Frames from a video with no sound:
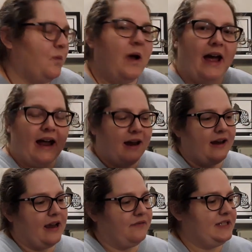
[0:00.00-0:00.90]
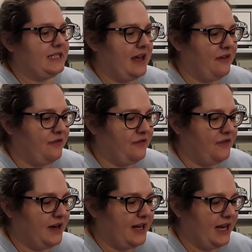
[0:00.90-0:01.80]
Wait, I have
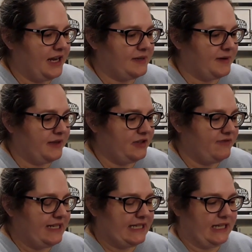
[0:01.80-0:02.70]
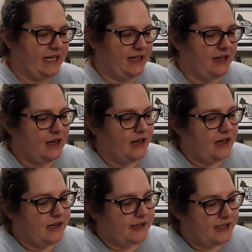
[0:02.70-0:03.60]
definitely heard about this recently.
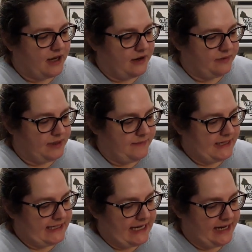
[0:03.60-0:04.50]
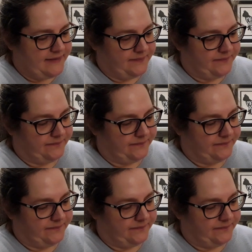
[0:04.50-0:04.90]
So let me see.